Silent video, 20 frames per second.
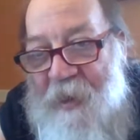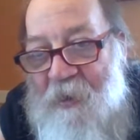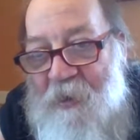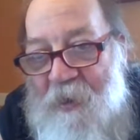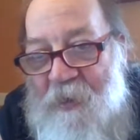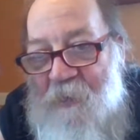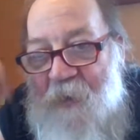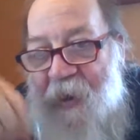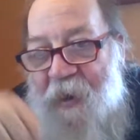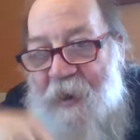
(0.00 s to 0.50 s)
that I
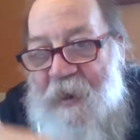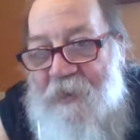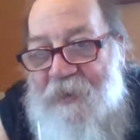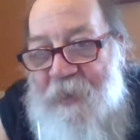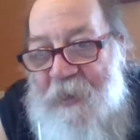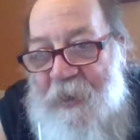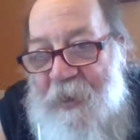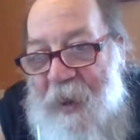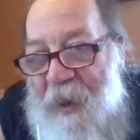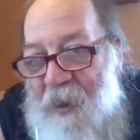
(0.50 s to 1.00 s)
couldn't write
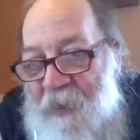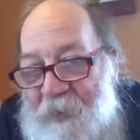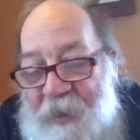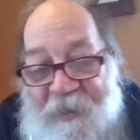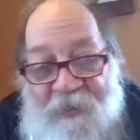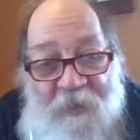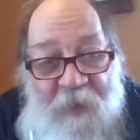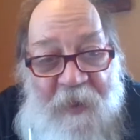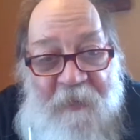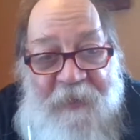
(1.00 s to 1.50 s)
anything
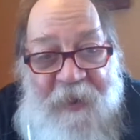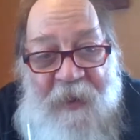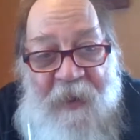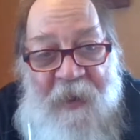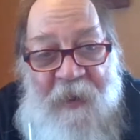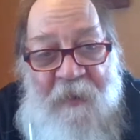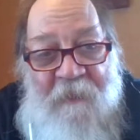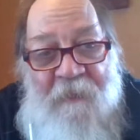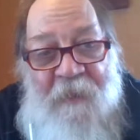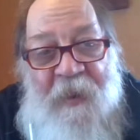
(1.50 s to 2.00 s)
down. That's why I
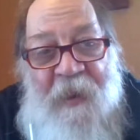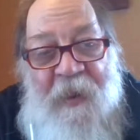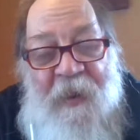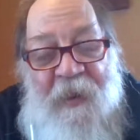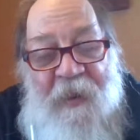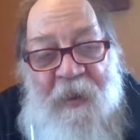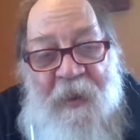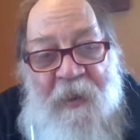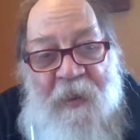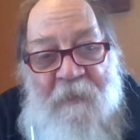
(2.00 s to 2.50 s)
became
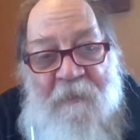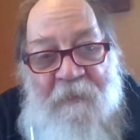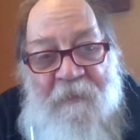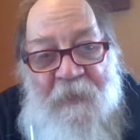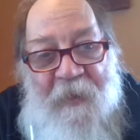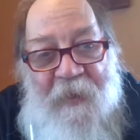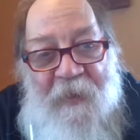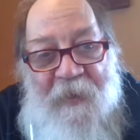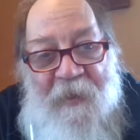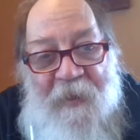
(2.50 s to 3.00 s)

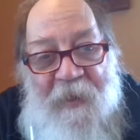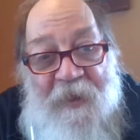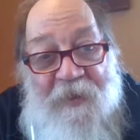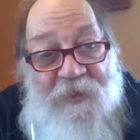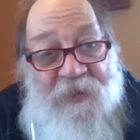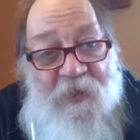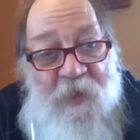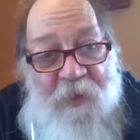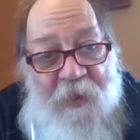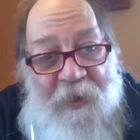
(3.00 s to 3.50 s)
a
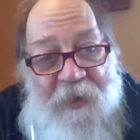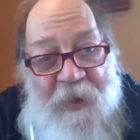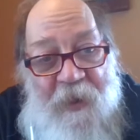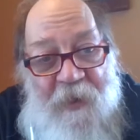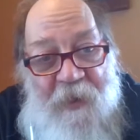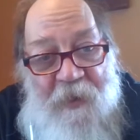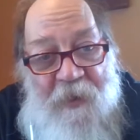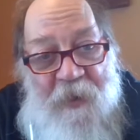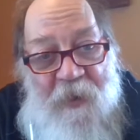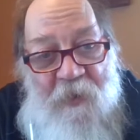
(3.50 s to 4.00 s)

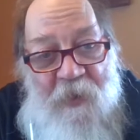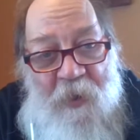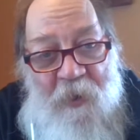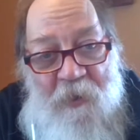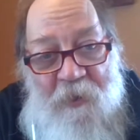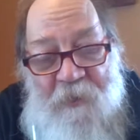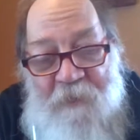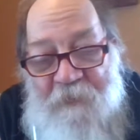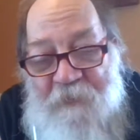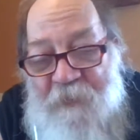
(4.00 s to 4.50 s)
storyteller at
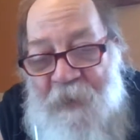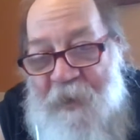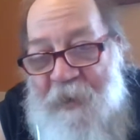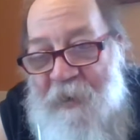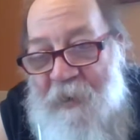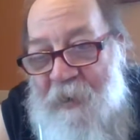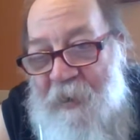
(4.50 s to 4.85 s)
Chrome, right?